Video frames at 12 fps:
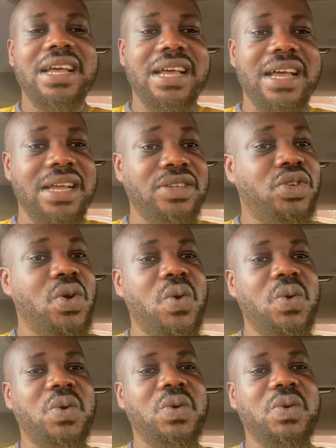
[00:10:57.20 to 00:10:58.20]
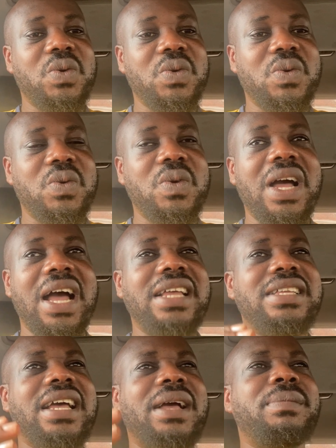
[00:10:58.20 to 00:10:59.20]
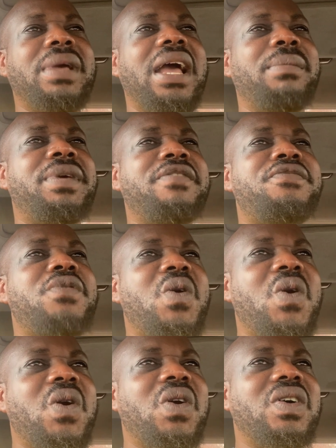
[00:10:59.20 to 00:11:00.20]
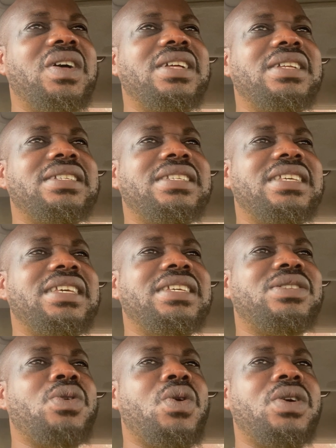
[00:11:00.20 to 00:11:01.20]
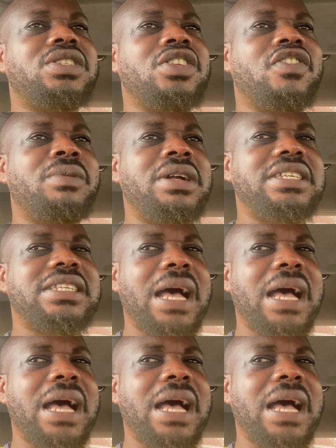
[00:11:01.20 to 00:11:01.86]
And so, before the so-called state of emergency